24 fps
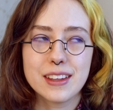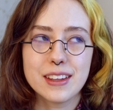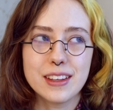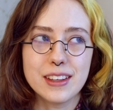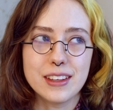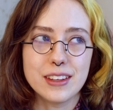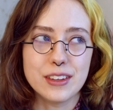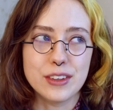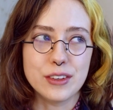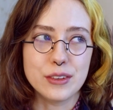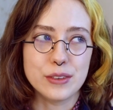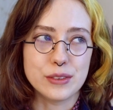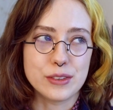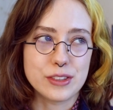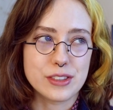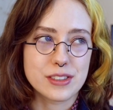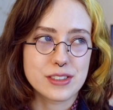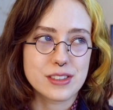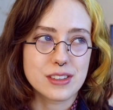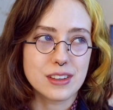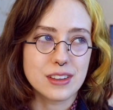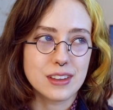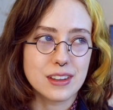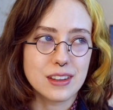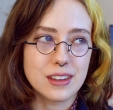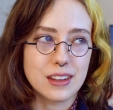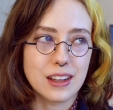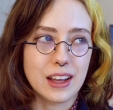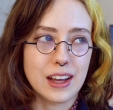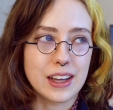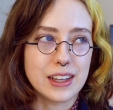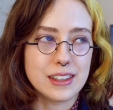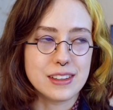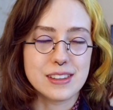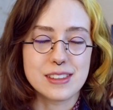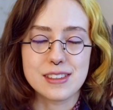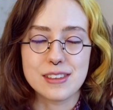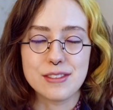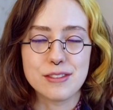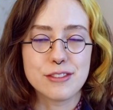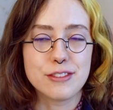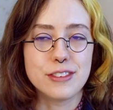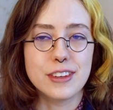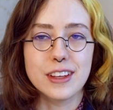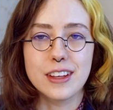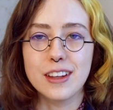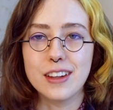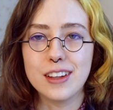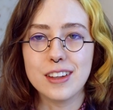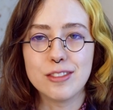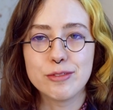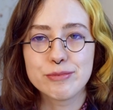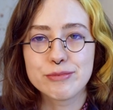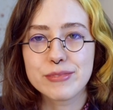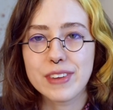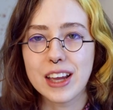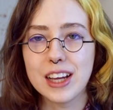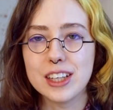you know, just lines and fill.